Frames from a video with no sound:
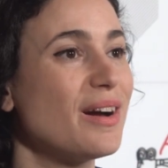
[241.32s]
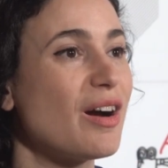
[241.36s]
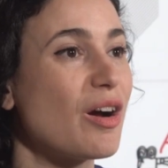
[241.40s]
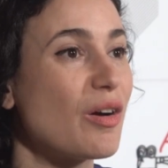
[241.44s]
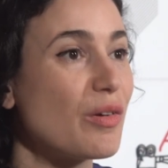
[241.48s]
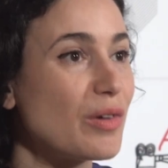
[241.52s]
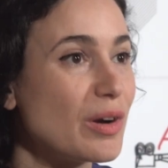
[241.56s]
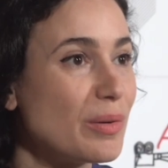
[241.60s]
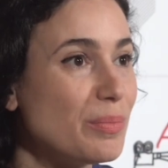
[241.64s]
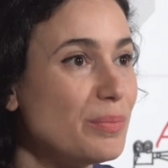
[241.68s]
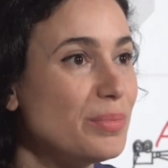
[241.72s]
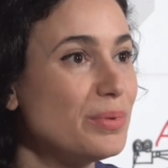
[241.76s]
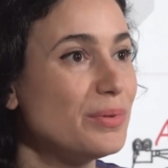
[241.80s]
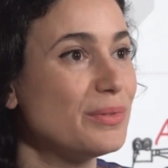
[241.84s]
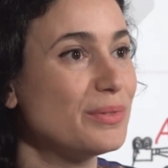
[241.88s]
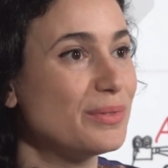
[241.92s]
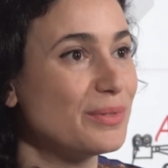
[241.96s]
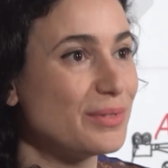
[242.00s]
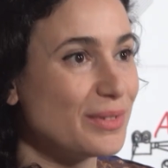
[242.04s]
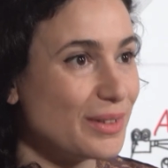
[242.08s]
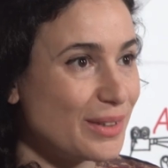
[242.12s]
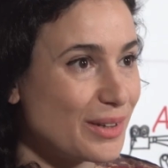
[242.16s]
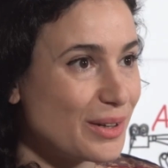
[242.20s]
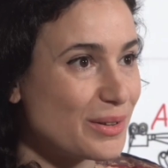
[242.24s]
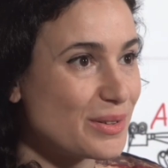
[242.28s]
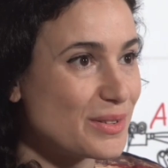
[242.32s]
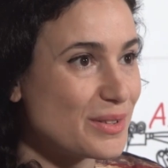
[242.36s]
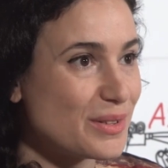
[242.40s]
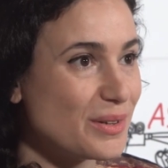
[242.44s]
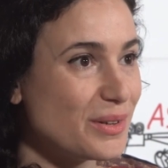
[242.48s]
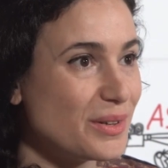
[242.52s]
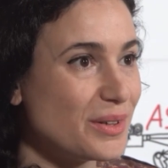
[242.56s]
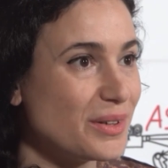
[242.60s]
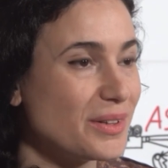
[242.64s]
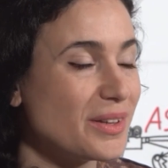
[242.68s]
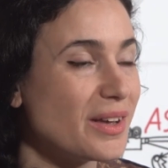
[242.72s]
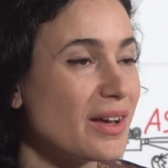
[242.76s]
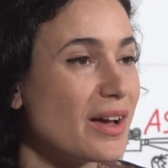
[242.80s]
Arab hair
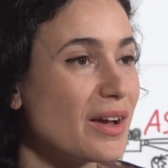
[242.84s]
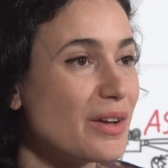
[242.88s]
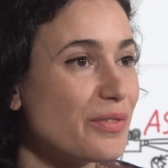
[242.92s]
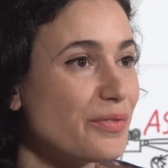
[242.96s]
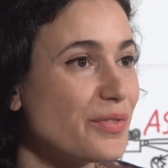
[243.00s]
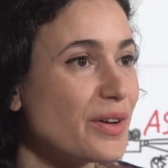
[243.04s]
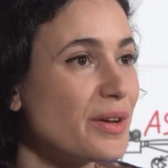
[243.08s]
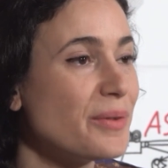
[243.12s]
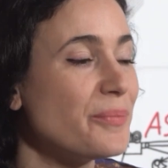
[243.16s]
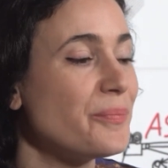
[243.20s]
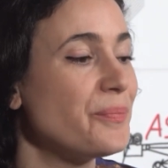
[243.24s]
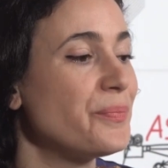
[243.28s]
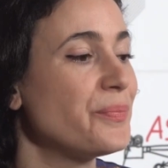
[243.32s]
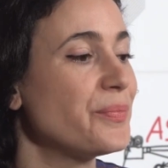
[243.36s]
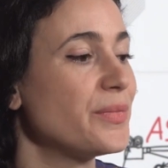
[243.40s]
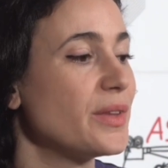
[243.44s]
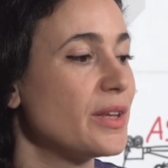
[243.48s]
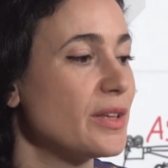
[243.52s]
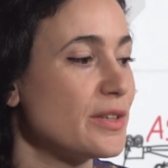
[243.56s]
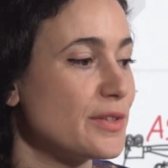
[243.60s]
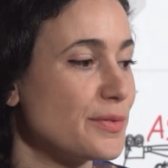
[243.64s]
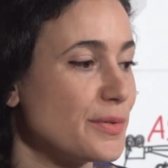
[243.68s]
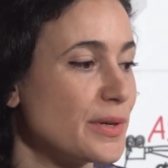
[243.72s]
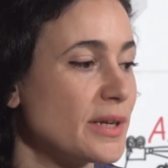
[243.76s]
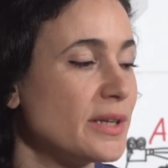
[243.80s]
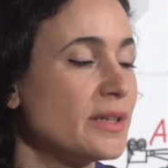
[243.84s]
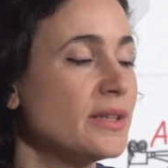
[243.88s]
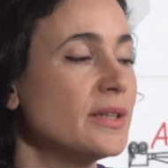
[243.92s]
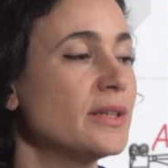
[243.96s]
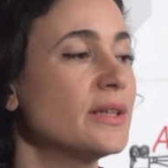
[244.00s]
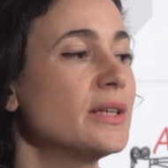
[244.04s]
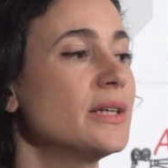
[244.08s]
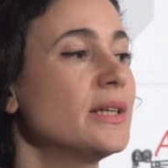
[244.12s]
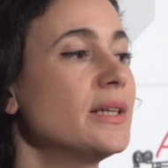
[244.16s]
salon in Haifa, Israel.